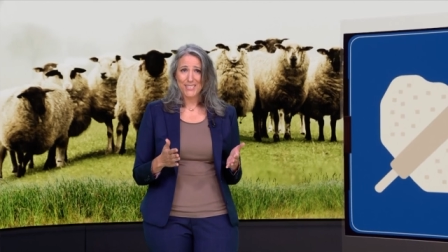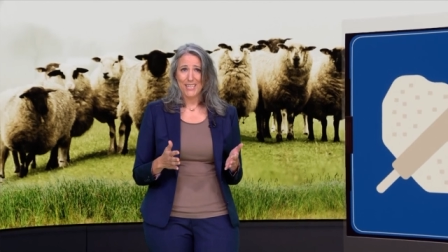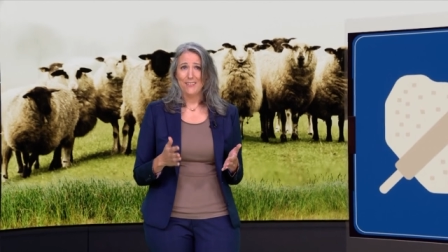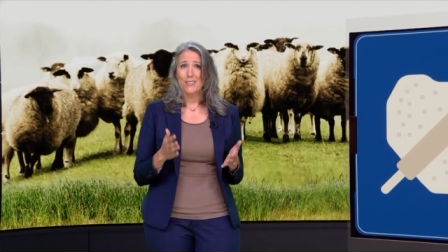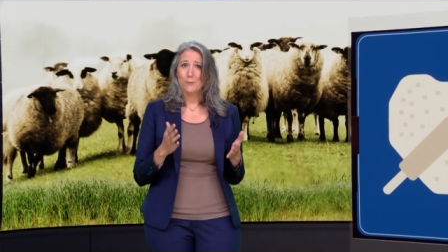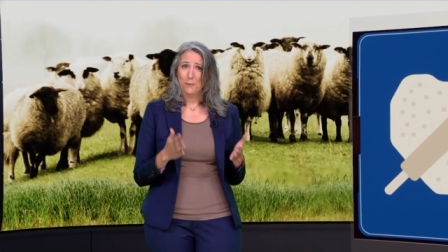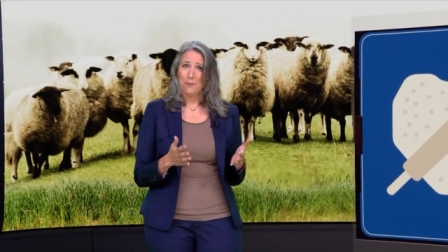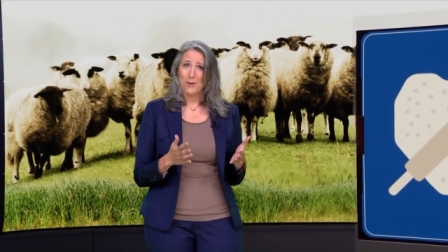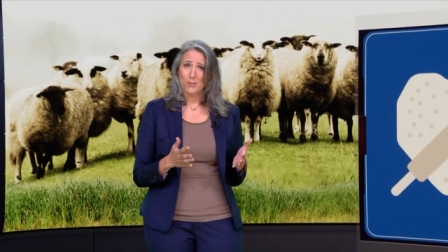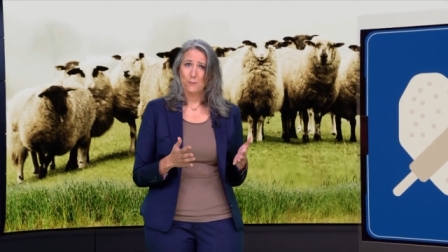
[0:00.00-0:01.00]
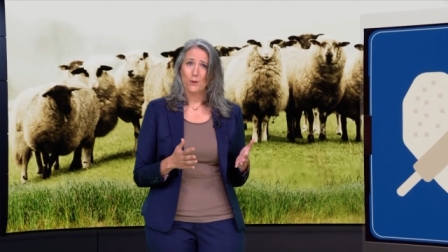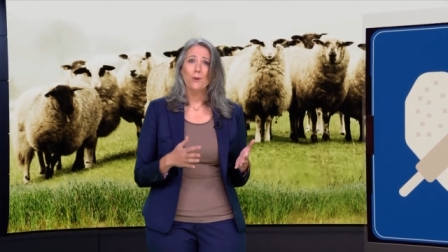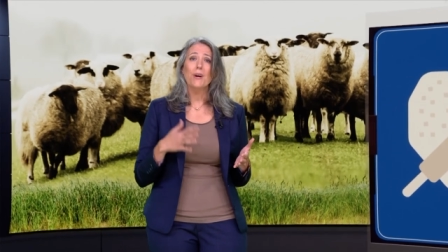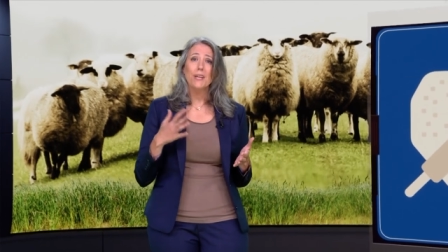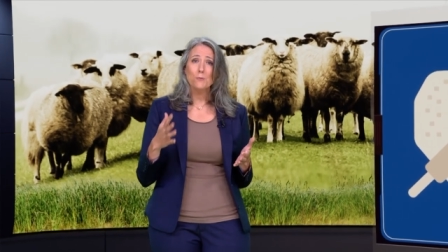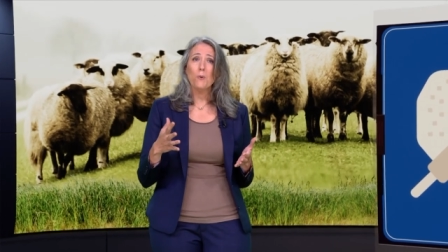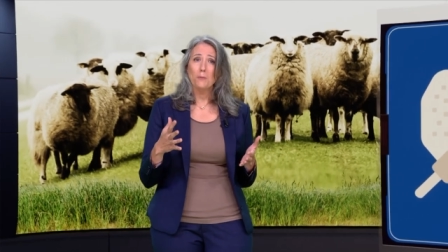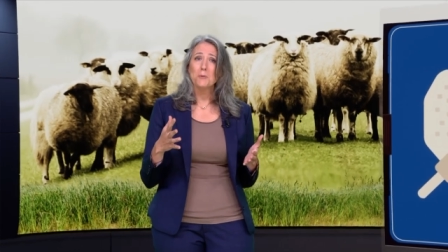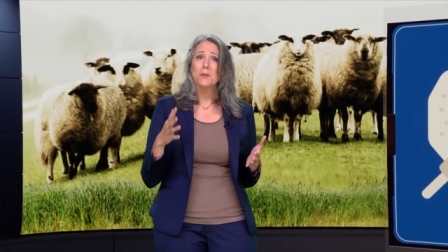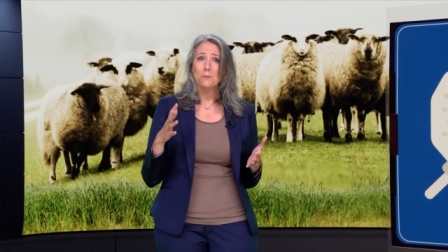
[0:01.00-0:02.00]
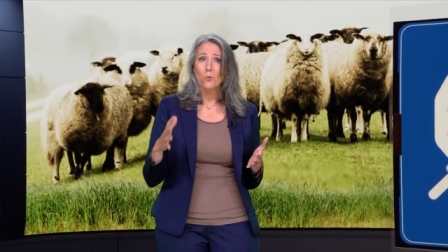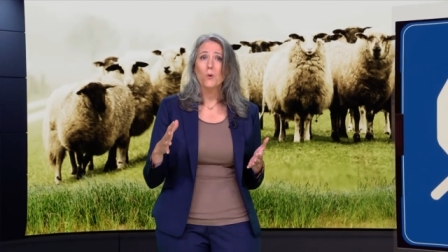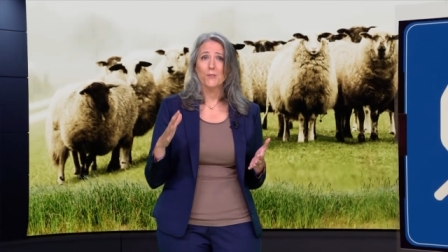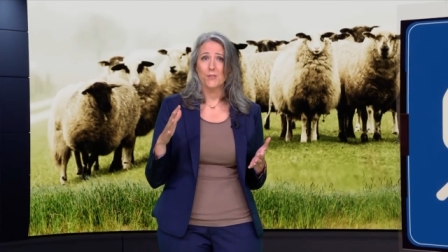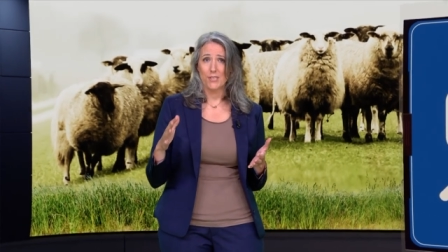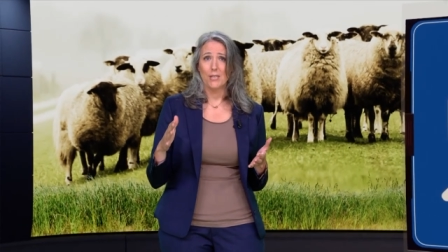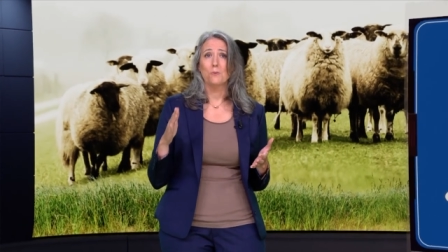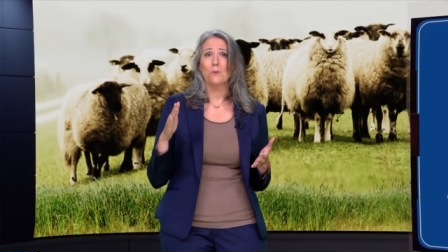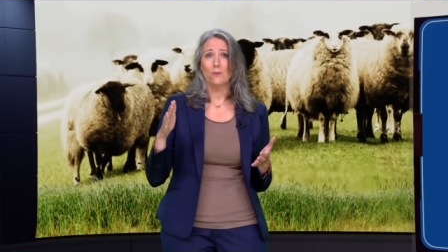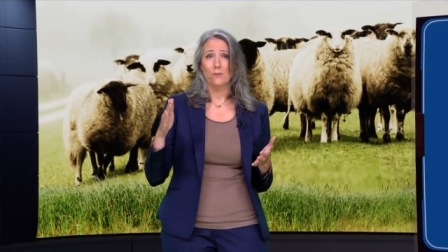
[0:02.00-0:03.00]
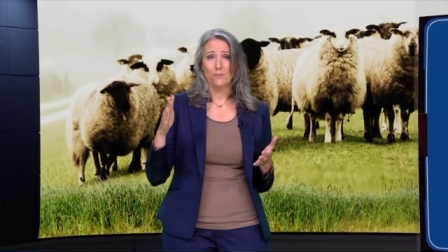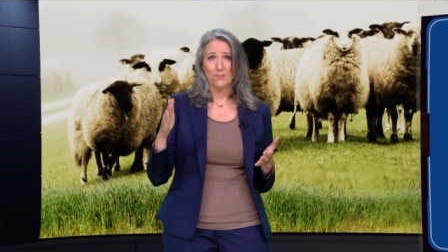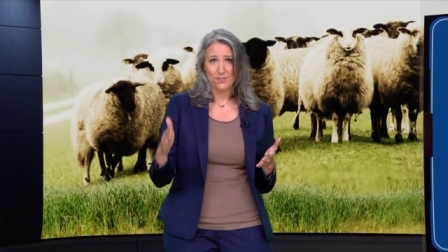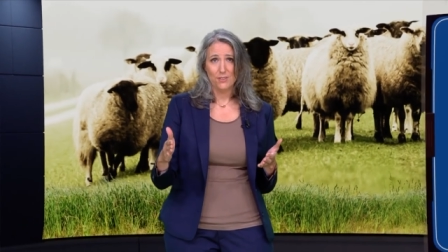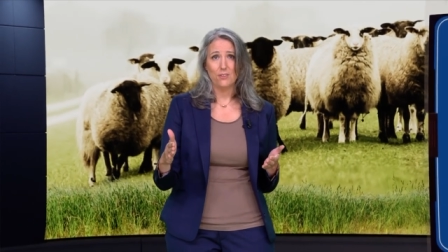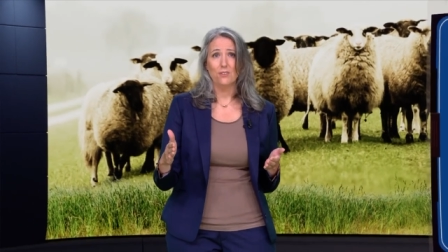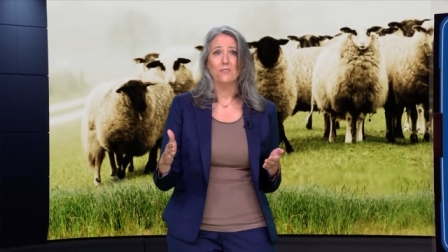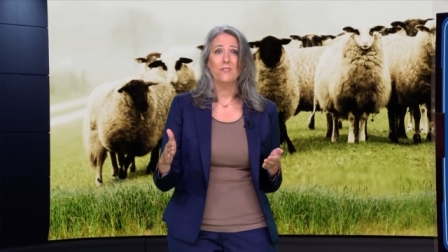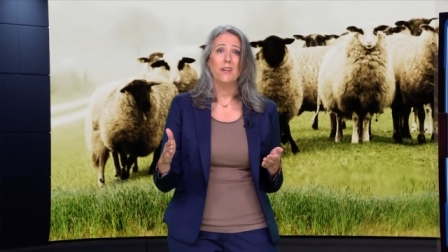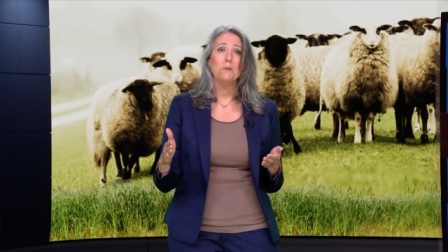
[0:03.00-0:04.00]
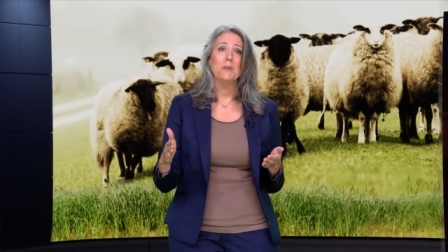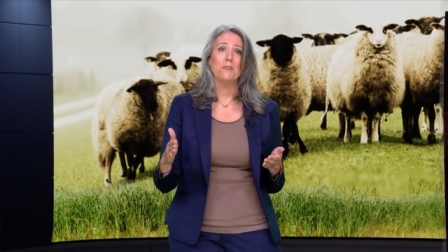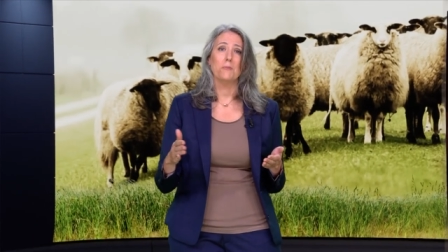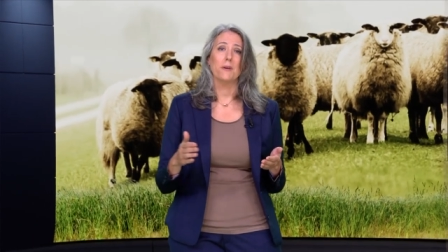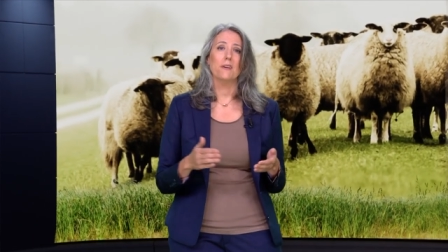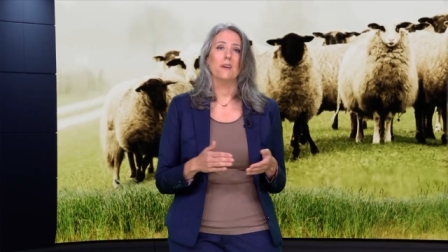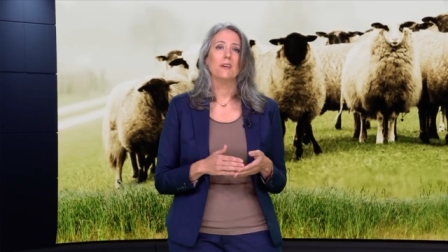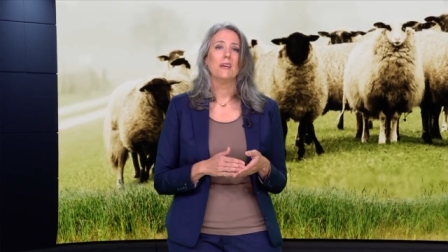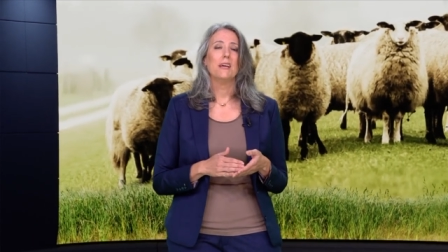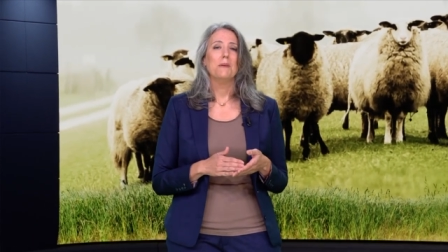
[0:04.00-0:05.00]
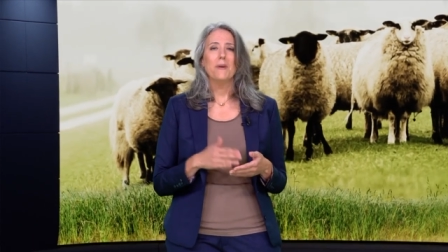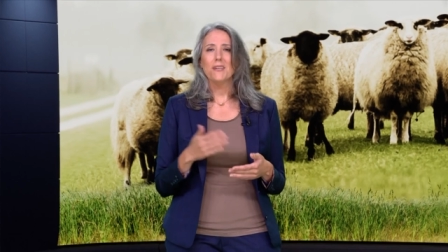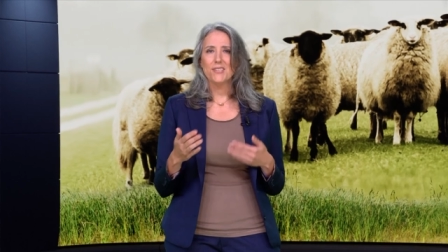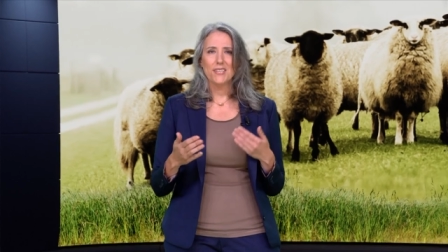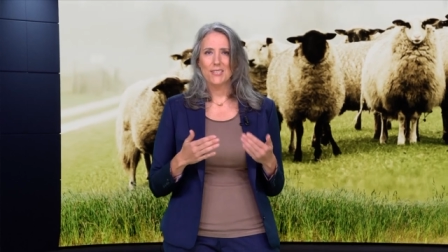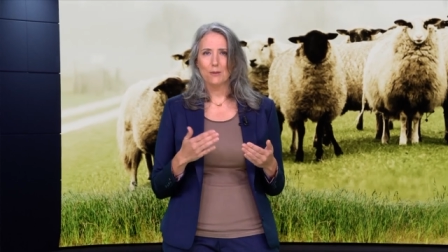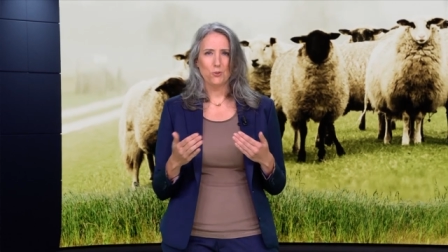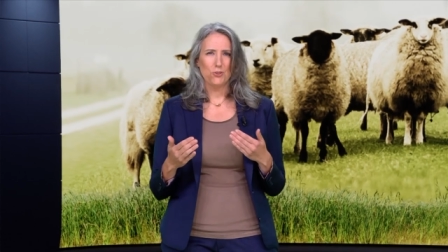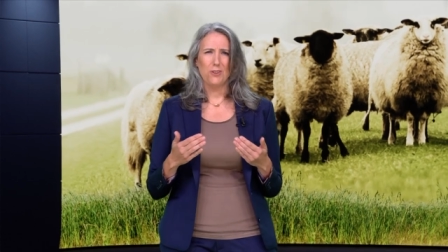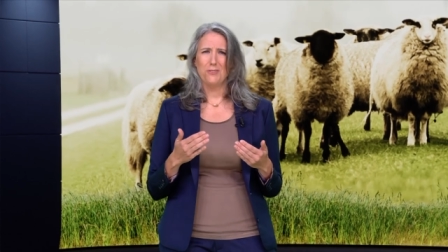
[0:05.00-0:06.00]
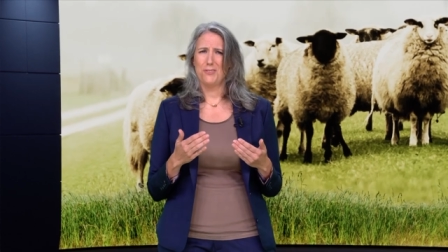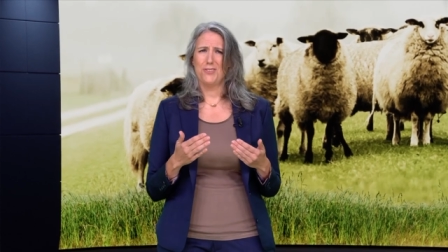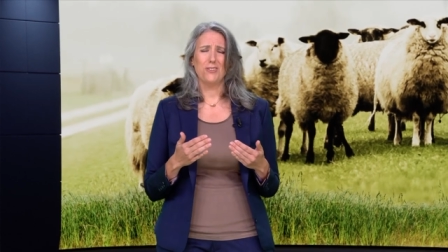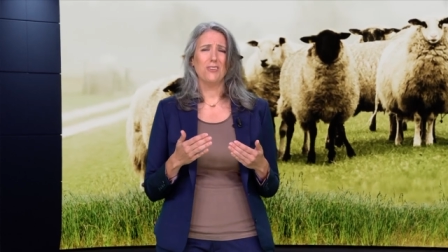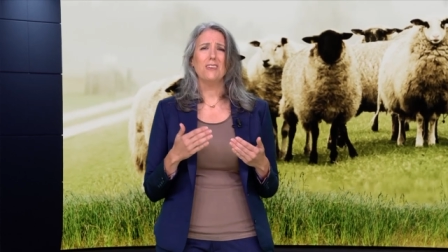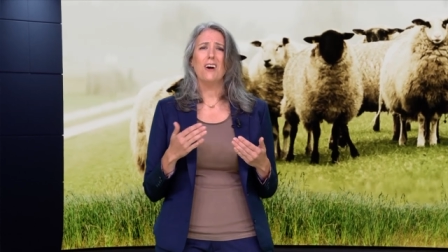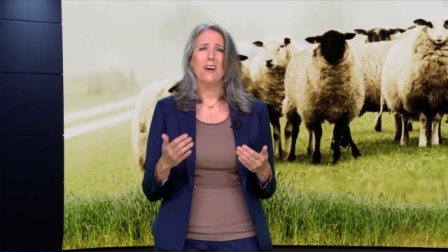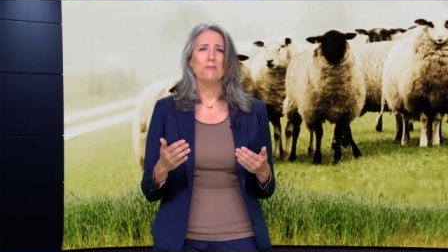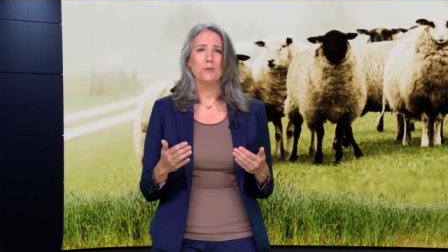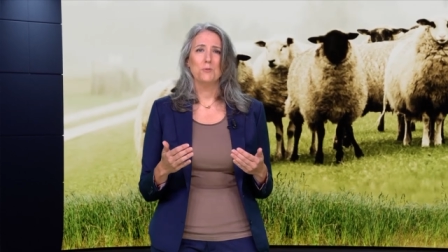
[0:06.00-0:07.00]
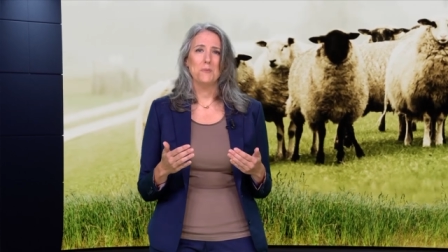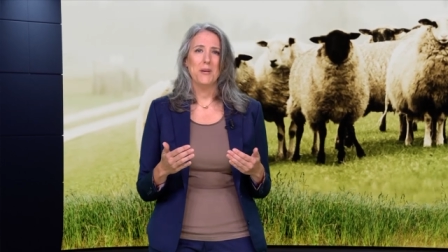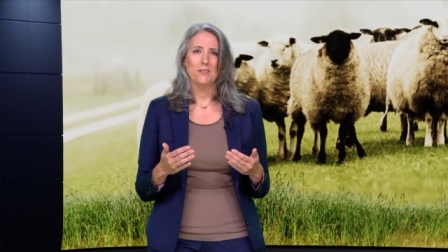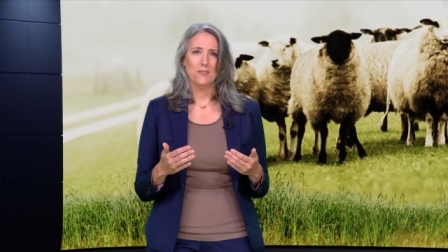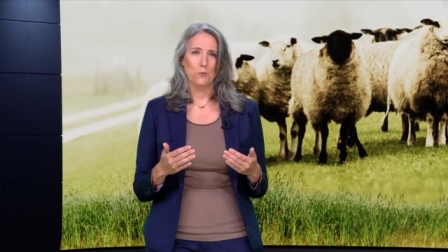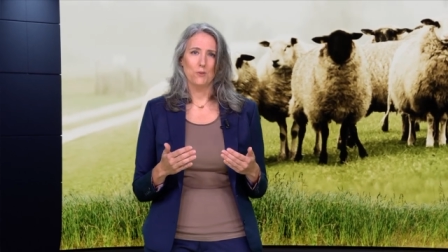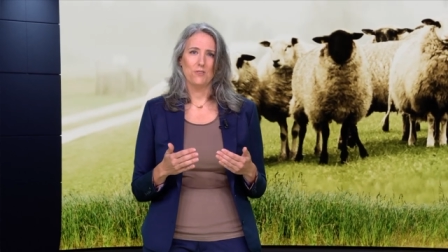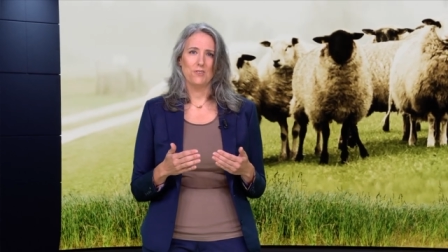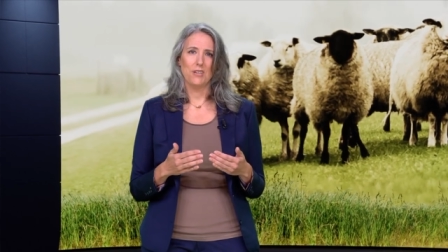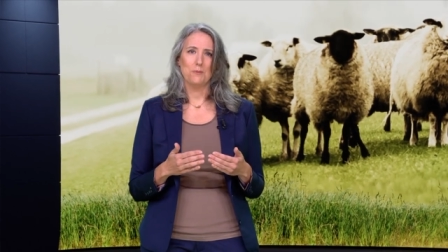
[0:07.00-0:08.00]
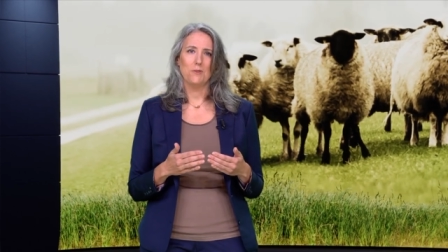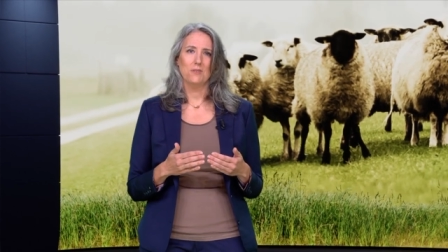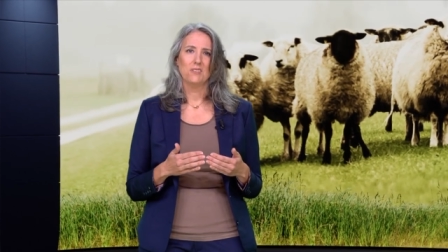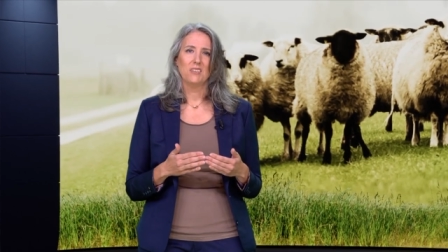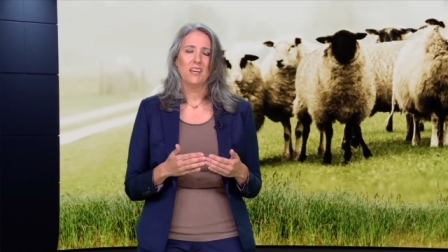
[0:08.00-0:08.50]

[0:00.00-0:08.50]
say this plant-based burger is probably more sustainable still than a beef burger. But as the example showed, there's still a lot of room to make this more sustainable.